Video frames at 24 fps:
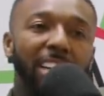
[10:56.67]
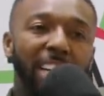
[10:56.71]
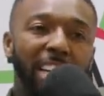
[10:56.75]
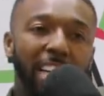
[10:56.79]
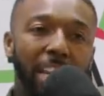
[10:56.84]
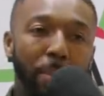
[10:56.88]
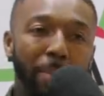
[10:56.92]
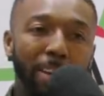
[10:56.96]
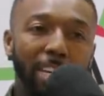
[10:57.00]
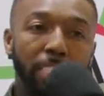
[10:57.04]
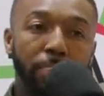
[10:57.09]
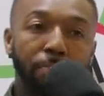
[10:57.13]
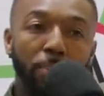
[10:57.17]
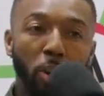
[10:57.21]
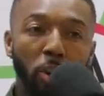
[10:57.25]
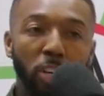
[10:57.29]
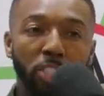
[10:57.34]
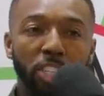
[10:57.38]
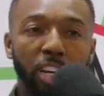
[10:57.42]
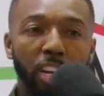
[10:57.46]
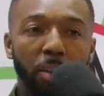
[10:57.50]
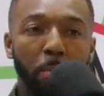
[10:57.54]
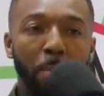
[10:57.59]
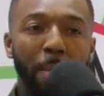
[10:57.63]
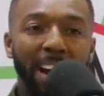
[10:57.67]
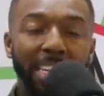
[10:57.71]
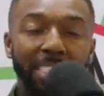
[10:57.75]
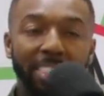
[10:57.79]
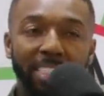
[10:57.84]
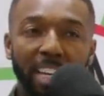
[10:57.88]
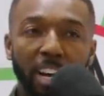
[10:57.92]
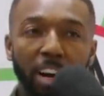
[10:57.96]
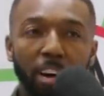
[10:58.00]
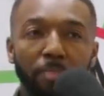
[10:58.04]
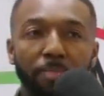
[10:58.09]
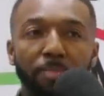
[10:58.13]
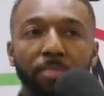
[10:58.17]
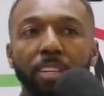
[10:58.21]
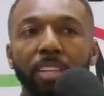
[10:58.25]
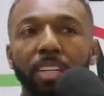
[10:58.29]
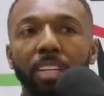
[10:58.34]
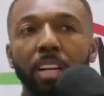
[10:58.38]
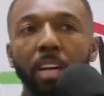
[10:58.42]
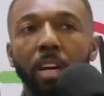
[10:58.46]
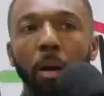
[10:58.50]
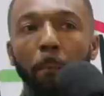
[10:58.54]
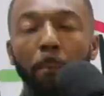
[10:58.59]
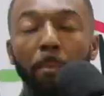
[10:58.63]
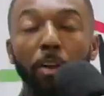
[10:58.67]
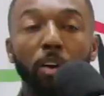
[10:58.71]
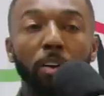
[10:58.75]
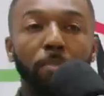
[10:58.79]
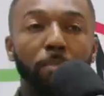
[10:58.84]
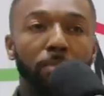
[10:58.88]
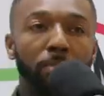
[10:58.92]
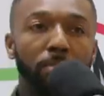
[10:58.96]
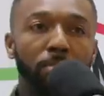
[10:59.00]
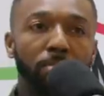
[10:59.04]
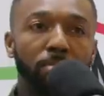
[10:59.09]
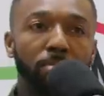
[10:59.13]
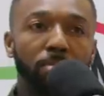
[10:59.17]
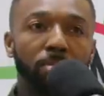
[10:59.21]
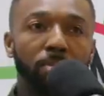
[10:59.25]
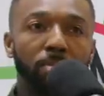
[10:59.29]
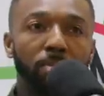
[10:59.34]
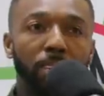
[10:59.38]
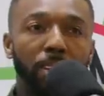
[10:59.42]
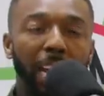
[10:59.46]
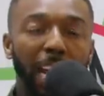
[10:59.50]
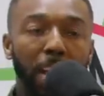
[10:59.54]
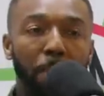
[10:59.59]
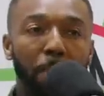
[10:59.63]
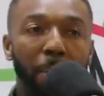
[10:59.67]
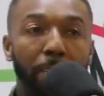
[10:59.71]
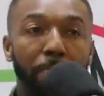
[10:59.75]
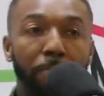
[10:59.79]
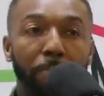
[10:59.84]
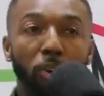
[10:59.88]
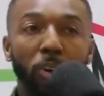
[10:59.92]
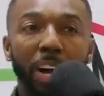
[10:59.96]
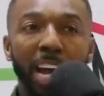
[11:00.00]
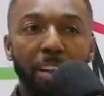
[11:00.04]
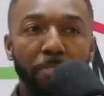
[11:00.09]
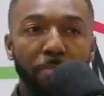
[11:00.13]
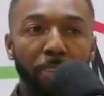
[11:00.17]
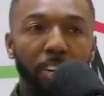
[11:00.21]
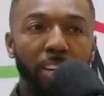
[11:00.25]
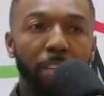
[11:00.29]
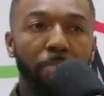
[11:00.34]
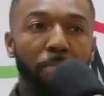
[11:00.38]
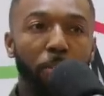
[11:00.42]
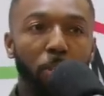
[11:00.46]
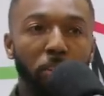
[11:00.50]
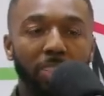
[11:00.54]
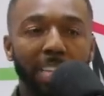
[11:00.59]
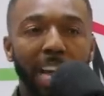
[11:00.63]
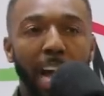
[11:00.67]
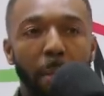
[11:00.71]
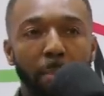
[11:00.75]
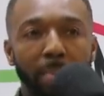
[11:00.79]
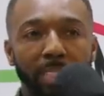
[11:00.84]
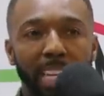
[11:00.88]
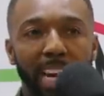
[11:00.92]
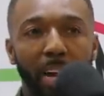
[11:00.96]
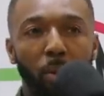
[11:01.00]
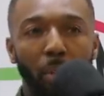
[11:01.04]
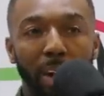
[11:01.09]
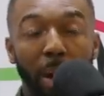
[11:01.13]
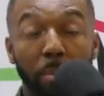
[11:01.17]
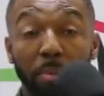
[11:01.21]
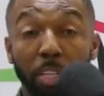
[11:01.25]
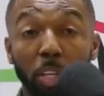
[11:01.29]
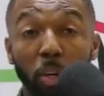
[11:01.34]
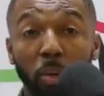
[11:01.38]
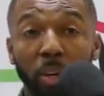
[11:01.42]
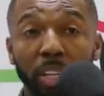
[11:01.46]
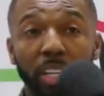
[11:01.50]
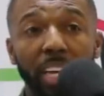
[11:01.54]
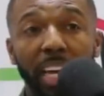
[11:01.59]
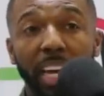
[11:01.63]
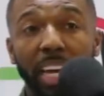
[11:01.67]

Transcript: Let me just focus on myself, put like my full effort and full time into like what I'm doing.